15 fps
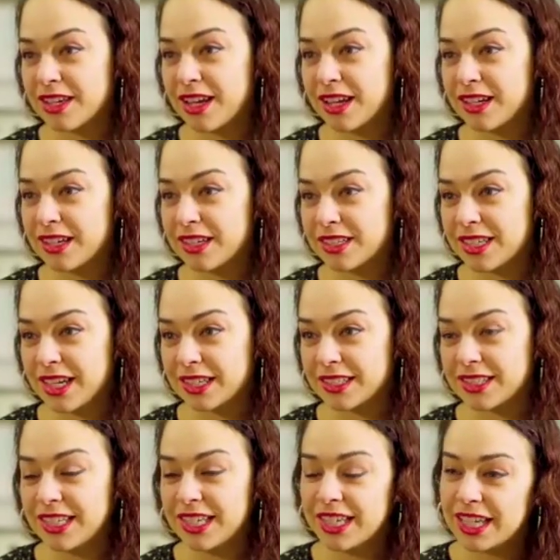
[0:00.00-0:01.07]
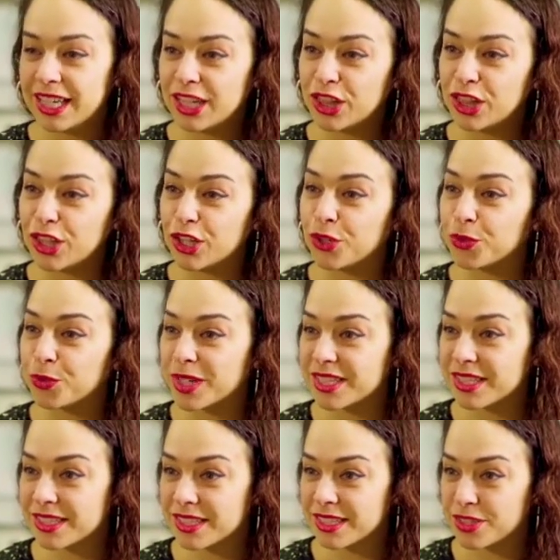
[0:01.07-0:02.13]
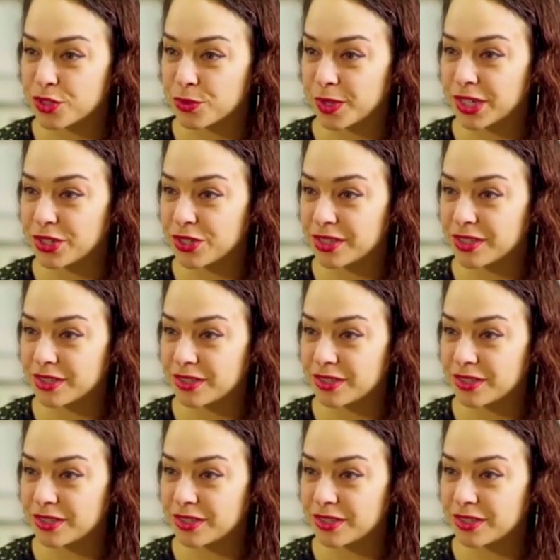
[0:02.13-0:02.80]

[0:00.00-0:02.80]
eye contact in low-risk situations.